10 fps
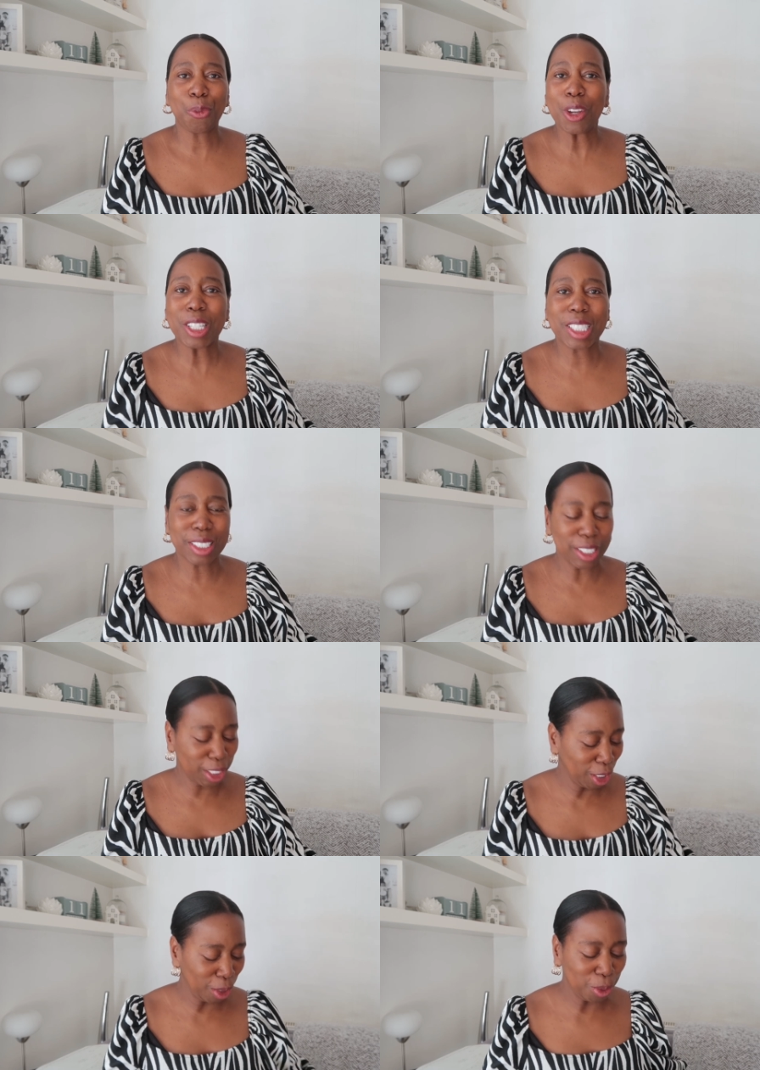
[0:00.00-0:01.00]
first in the
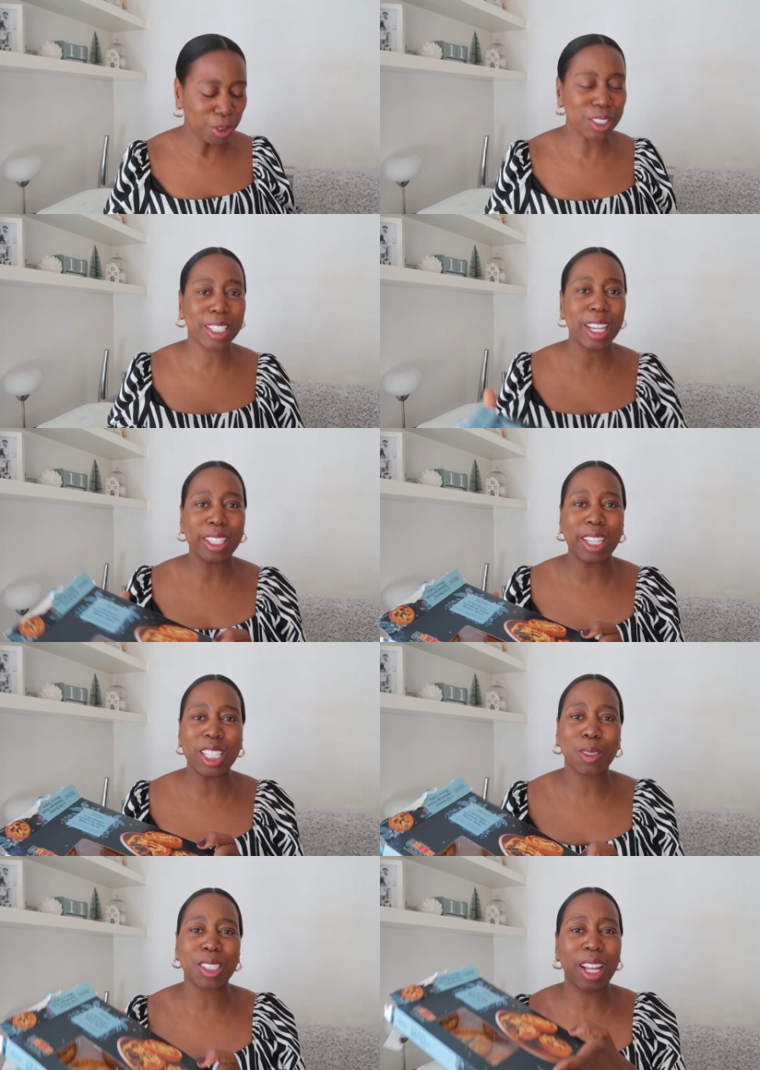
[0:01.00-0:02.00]
queue to get
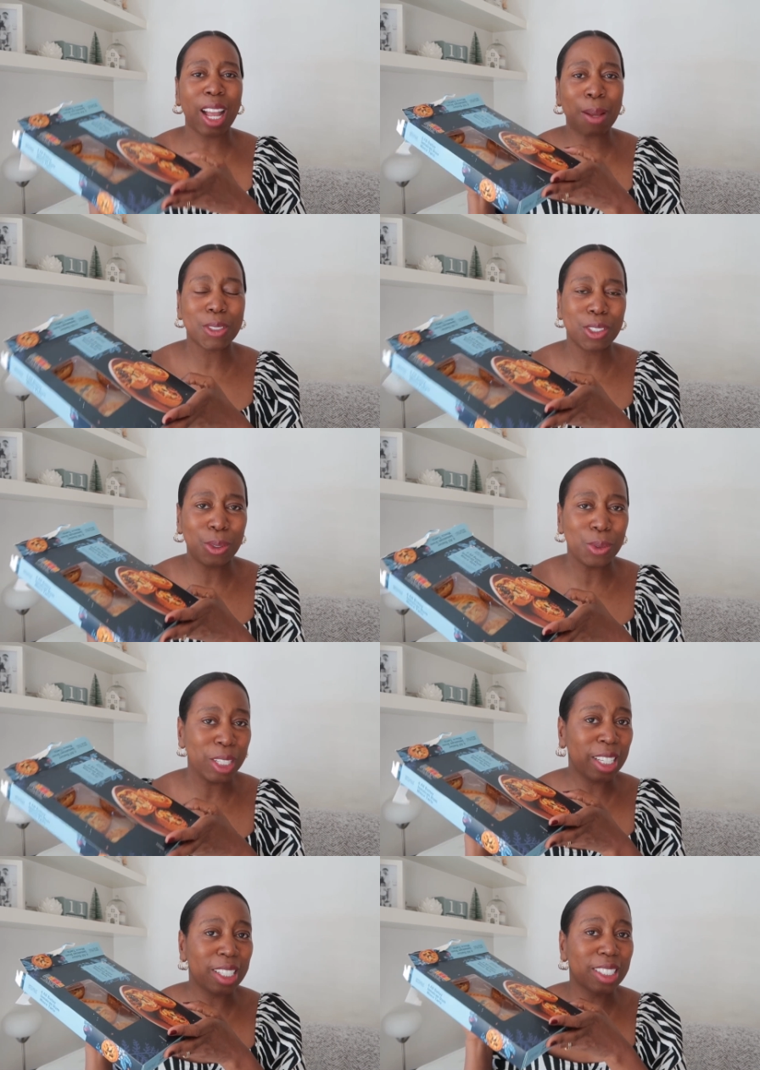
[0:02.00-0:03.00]
these because they're
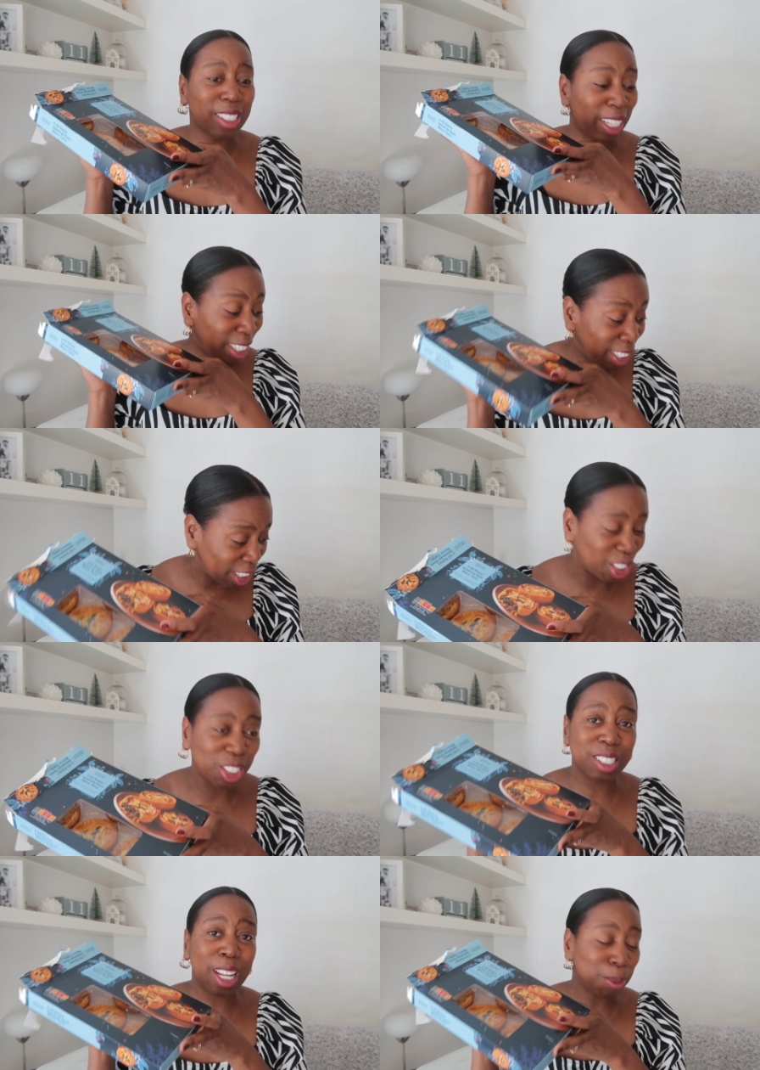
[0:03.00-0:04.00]
absolutely
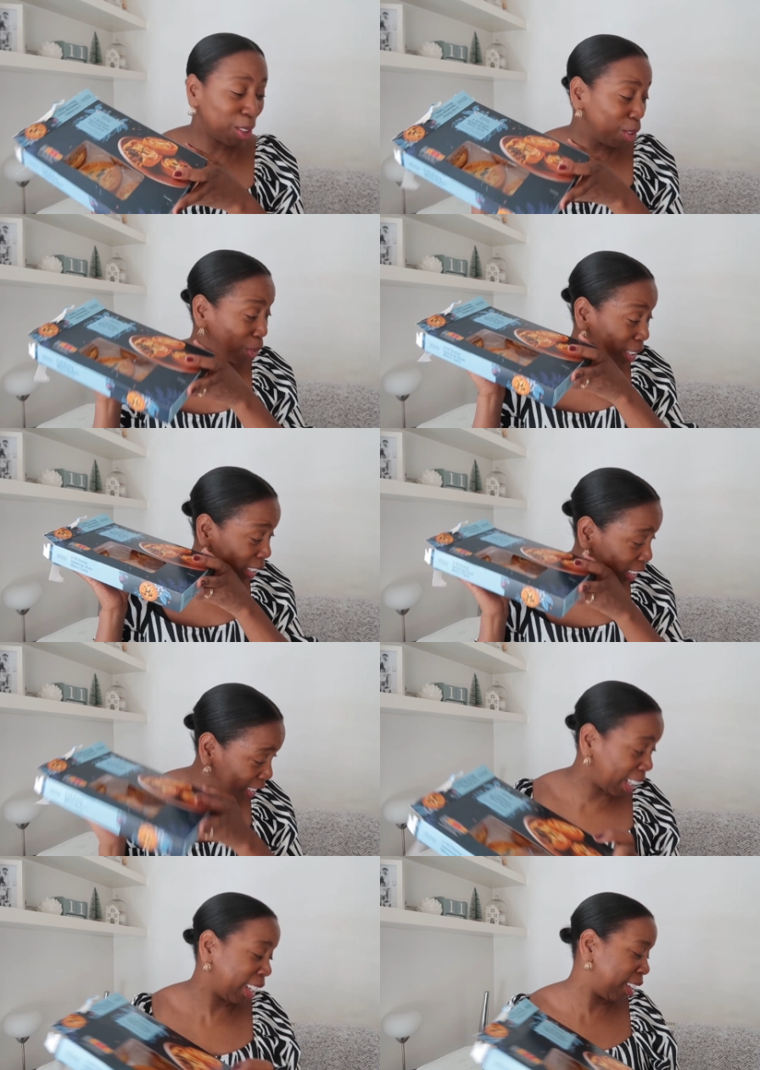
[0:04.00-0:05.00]
delicious, absolutely
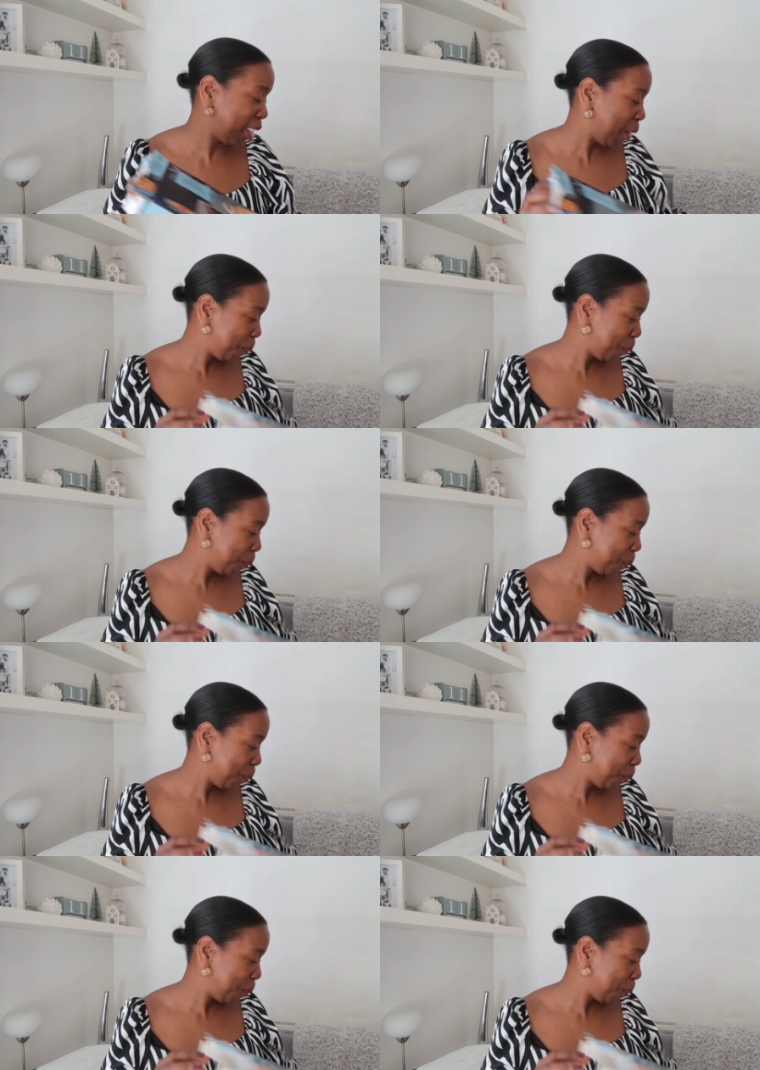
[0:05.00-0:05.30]
stunning.